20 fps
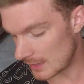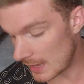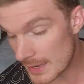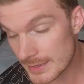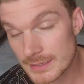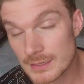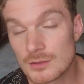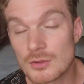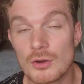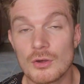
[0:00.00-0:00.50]

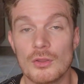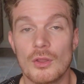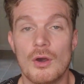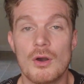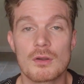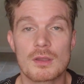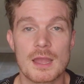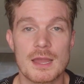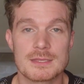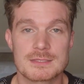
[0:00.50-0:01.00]
I get called
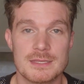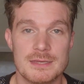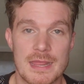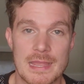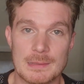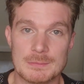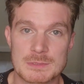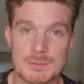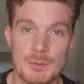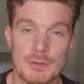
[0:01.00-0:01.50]
all kinds of
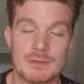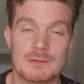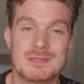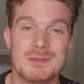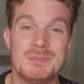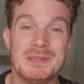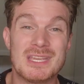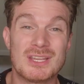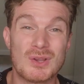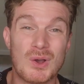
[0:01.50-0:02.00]
names, but
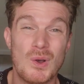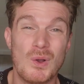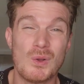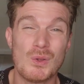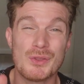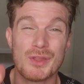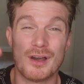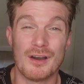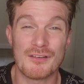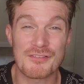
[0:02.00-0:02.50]
to be
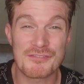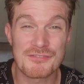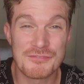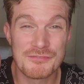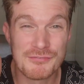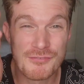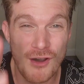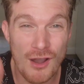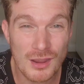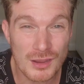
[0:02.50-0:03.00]
called a
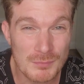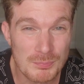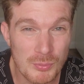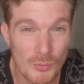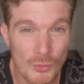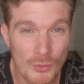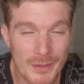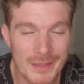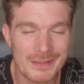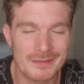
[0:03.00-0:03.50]

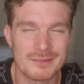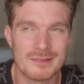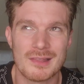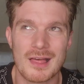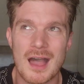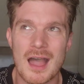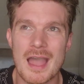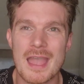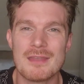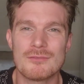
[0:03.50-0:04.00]
fuckboy
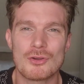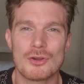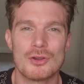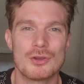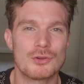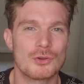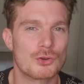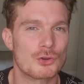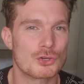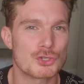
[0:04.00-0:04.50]
live
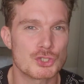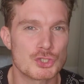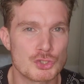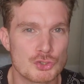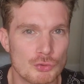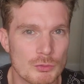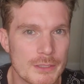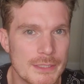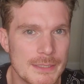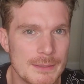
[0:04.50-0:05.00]
on her
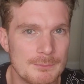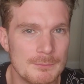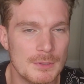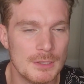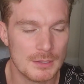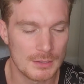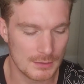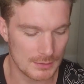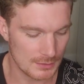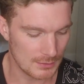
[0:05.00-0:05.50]

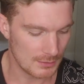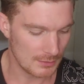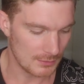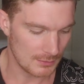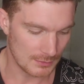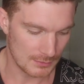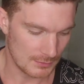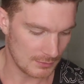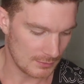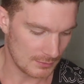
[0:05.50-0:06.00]
stream,
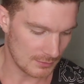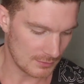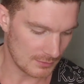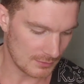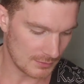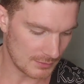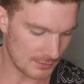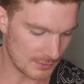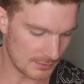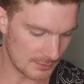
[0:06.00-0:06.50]

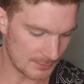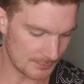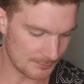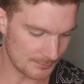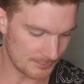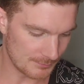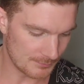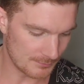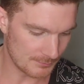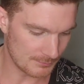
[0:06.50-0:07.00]

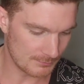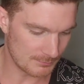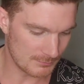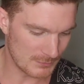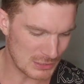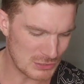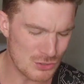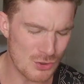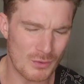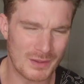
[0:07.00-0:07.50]
and
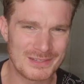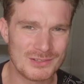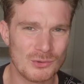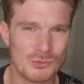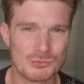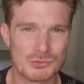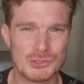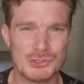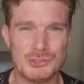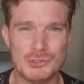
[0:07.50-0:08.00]
no, I don't